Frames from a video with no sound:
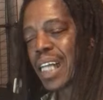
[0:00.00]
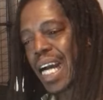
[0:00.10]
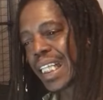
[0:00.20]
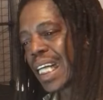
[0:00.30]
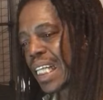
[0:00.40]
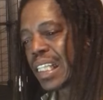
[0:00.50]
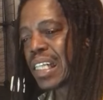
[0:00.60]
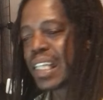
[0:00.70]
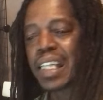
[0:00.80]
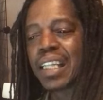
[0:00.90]
to kind of get into
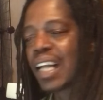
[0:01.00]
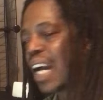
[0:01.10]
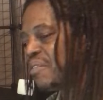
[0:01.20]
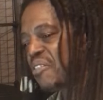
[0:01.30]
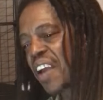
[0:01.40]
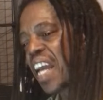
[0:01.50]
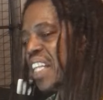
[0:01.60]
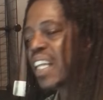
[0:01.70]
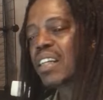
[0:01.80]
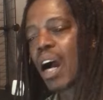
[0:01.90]
the inline
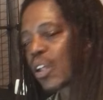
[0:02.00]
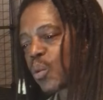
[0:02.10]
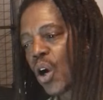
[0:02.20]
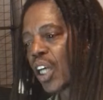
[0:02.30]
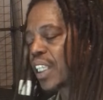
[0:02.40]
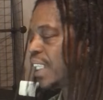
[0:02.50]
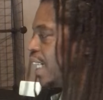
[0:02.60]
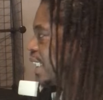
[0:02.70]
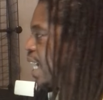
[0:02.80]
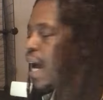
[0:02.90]
fan, the duct work, and
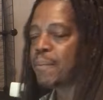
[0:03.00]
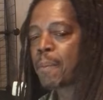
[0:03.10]
like that.